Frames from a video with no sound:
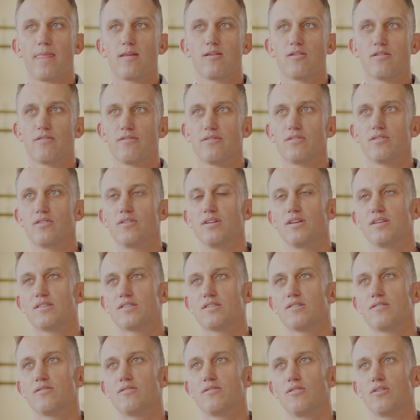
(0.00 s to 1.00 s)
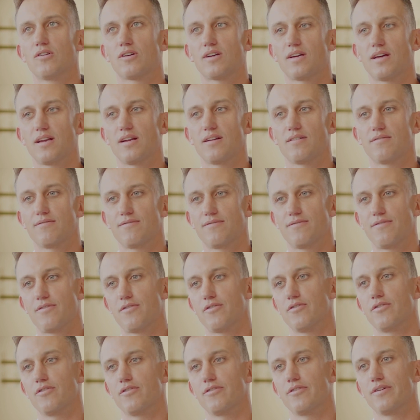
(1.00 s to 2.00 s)
you, you need to look at it
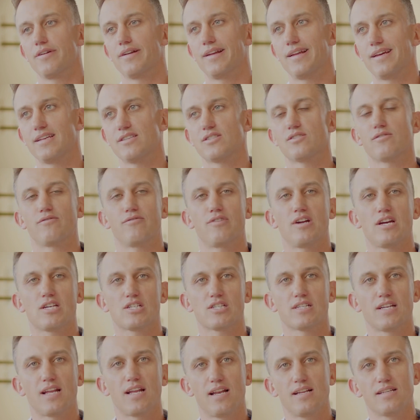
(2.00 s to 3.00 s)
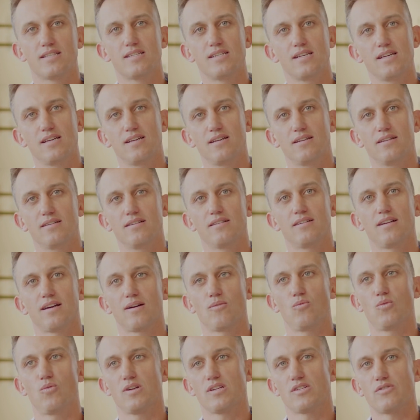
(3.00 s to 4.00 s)
through a lens of rationality.
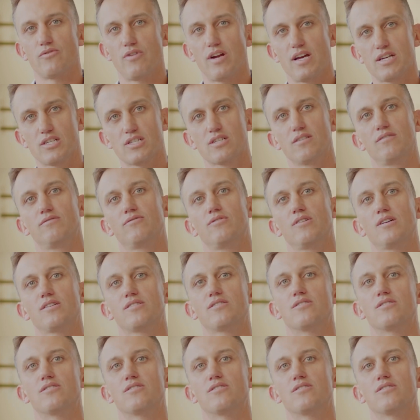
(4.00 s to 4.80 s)
What is rational for us